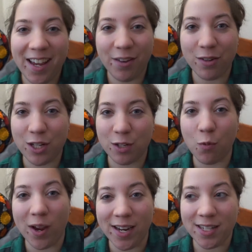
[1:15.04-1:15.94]
It was just
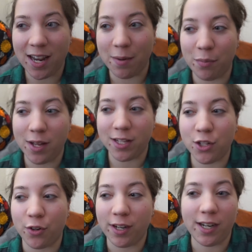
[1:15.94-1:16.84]
white and
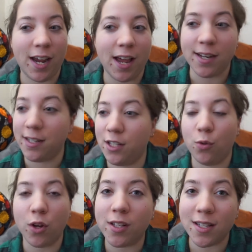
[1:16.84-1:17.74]
blustery, and
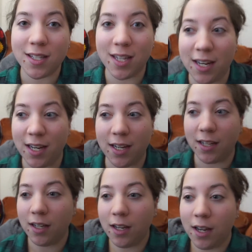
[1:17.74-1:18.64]
you couldn't
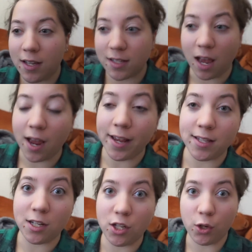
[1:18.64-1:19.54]
see
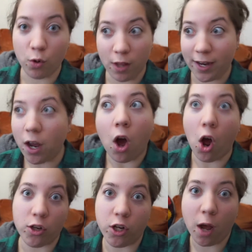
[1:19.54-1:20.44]
signs until you were like
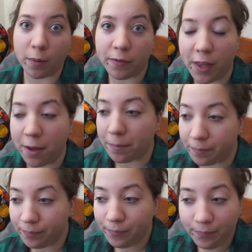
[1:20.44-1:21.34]
on top of them.